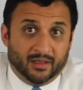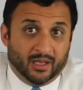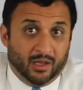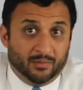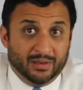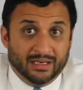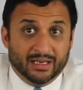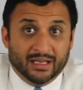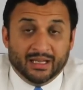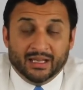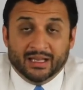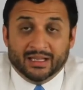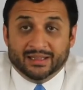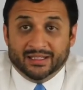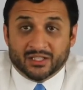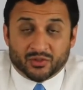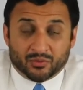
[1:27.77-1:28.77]
I mean,
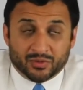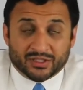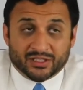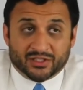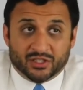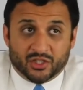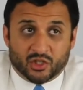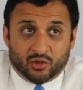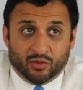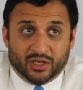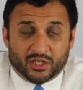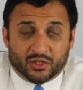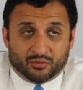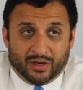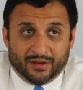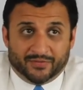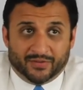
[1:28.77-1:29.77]
this was a
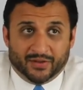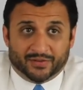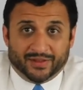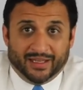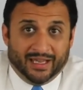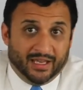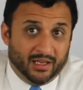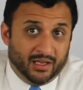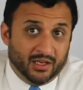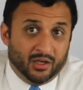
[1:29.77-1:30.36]
situation where I felt that,